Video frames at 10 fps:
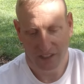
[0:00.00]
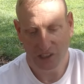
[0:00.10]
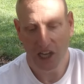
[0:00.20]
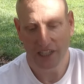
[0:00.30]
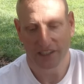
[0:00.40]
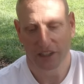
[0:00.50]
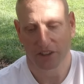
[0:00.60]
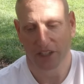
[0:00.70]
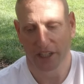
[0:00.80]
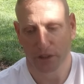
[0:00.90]
a
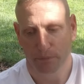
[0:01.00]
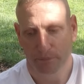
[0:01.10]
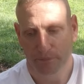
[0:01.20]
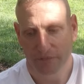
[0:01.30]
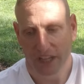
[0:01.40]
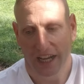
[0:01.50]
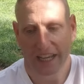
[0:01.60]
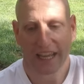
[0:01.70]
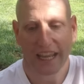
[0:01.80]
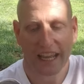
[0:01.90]
lockdown on. I
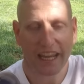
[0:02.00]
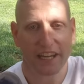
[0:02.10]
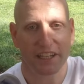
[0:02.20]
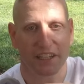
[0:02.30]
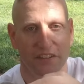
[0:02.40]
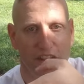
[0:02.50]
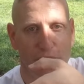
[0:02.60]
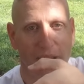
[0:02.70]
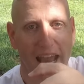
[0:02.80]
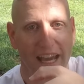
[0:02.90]
hated this
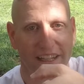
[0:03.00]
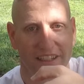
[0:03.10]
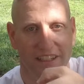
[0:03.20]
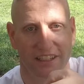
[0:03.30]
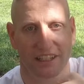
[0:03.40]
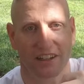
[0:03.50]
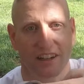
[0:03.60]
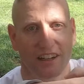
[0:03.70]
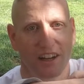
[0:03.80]
padding in here.